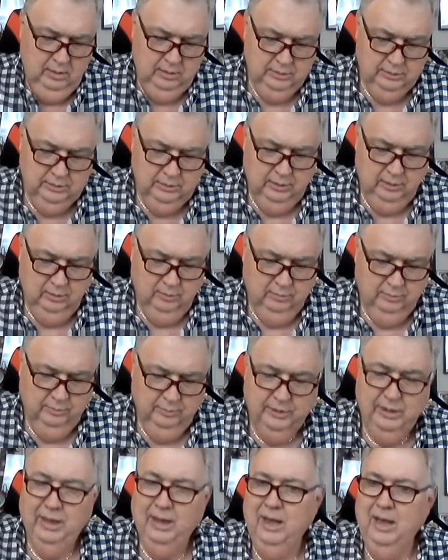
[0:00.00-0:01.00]
So
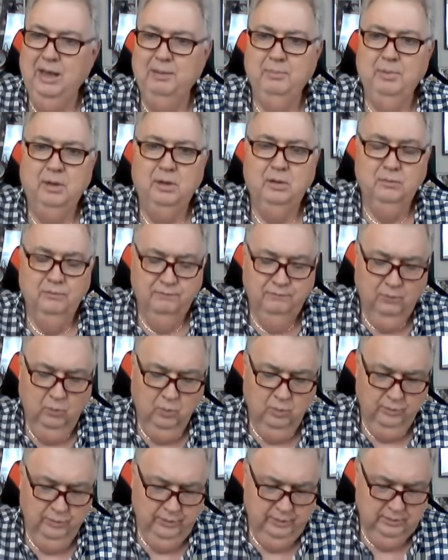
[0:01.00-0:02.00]
yeah, I'm all
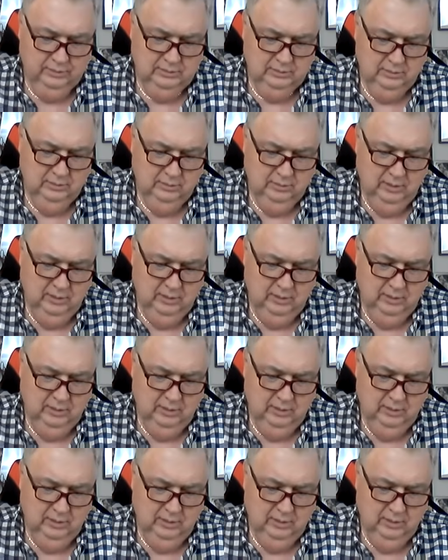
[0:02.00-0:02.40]
for this